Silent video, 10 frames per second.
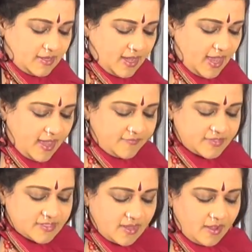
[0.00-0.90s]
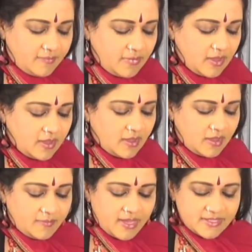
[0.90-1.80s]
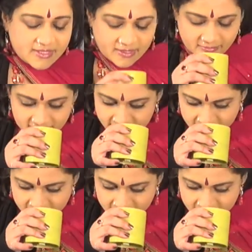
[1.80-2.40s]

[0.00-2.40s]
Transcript: I have some amazing